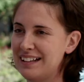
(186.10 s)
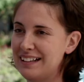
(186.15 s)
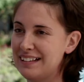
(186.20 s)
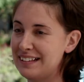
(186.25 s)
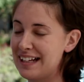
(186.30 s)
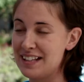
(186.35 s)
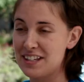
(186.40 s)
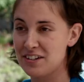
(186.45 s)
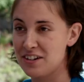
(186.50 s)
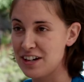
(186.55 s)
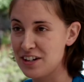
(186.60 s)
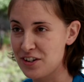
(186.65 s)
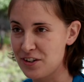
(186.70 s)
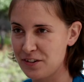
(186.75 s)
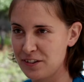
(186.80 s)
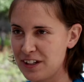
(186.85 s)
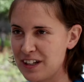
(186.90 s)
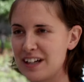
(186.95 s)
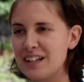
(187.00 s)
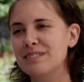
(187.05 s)
That's great,
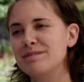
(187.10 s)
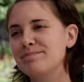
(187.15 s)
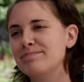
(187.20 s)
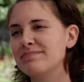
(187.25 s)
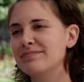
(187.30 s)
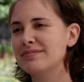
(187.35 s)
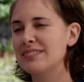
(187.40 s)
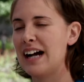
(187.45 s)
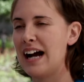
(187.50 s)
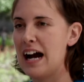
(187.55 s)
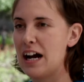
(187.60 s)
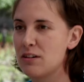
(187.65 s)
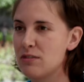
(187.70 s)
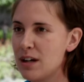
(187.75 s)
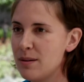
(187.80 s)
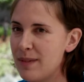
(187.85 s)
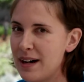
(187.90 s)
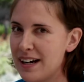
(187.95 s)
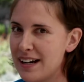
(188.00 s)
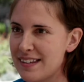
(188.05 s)
Julia. How do I
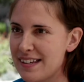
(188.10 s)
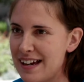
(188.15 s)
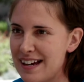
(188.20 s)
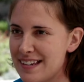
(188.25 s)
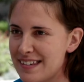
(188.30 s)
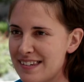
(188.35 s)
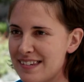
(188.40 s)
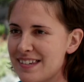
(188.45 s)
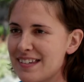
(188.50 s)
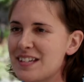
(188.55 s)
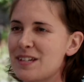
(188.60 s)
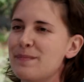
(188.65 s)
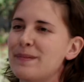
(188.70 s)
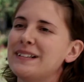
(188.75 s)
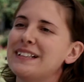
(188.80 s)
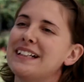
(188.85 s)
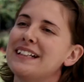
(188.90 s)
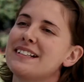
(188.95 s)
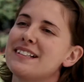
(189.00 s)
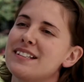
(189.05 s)
monetize this
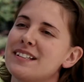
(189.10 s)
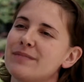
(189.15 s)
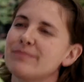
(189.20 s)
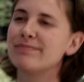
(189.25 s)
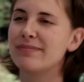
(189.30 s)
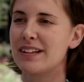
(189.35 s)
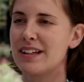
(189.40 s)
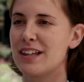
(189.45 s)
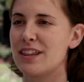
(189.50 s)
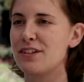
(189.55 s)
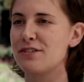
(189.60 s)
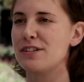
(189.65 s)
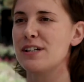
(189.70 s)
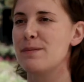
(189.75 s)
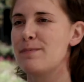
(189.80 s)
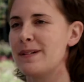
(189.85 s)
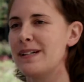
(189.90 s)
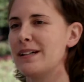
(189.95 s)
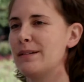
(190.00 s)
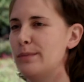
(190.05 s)
experience? Through
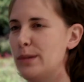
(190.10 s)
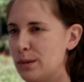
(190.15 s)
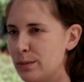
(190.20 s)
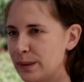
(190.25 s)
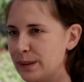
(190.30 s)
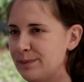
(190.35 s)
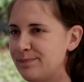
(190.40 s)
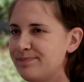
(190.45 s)
ePN Mobile.